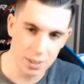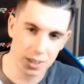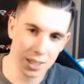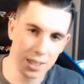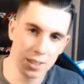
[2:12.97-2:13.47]

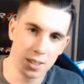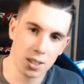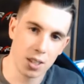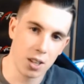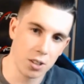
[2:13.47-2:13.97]
See, this is
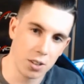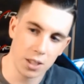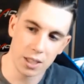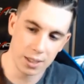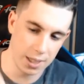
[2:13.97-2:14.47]
another
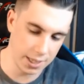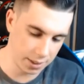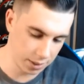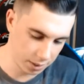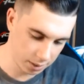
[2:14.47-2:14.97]
thing, like,